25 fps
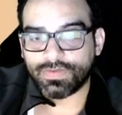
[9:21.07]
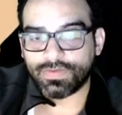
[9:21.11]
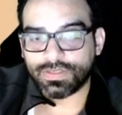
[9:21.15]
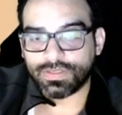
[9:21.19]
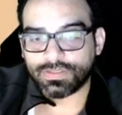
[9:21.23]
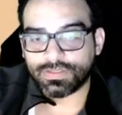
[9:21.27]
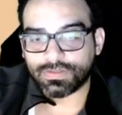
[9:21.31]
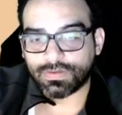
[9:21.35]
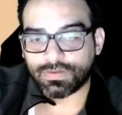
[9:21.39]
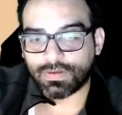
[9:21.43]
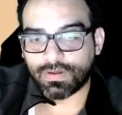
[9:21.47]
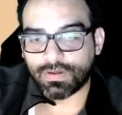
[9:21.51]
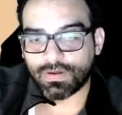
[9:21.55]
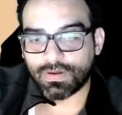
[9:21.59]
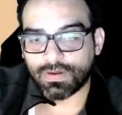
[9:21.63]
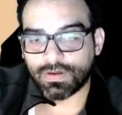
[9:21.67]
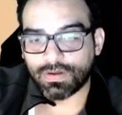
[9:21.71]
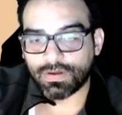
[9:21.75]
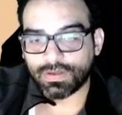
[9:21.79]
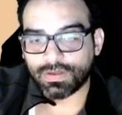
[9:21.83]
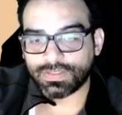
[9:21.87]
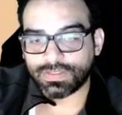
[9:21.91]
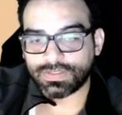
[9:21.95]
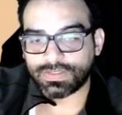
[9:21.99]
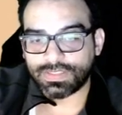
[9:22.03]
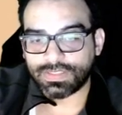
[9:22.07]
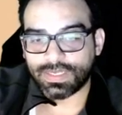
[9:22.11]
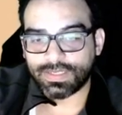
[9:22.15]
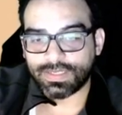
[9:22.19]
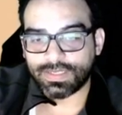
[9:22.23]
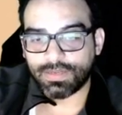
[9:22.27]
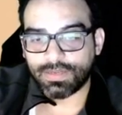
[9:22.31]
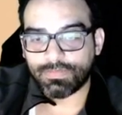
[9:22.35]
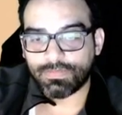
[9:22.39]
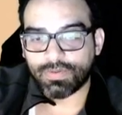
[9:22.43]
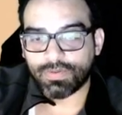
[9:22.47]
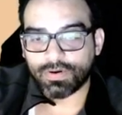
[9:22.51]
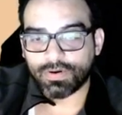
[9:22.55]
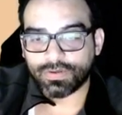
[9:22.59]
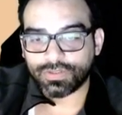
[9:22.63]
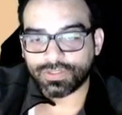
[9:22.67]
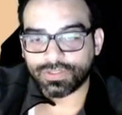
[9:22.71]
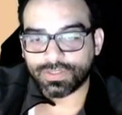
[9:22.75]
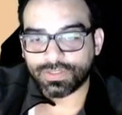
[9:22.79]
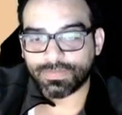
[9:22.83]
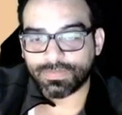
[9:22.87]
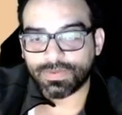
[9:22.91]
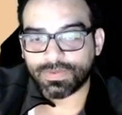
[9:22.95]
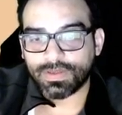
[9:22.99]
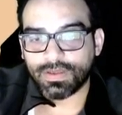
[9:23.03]
its long-standing
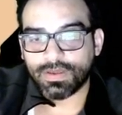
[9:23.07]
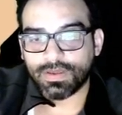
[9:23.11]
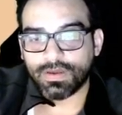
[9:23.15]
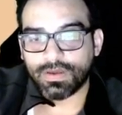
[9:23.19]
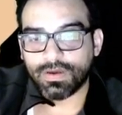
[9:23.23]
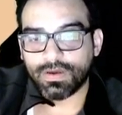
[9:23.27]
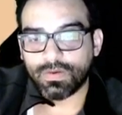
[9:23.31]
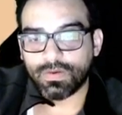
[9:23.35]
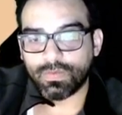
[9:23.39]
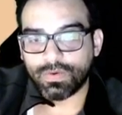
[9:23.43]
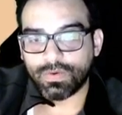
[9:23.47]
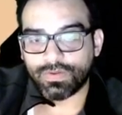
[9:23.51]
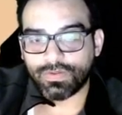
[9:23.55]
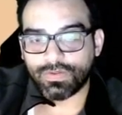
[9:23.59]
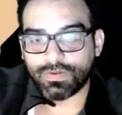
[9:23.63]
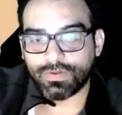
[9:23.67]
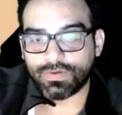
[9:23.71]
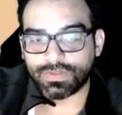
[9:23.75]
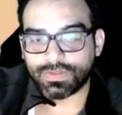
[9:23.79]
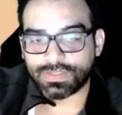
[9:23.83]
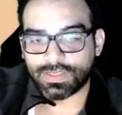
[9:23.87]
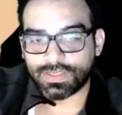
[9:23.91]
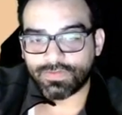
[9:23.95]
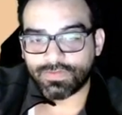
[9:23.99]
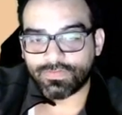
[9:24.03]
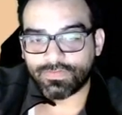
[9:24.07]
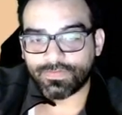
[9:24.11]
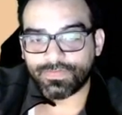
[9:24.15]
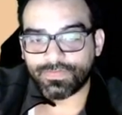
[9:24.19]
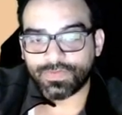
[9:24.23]
partnership with UNICEF,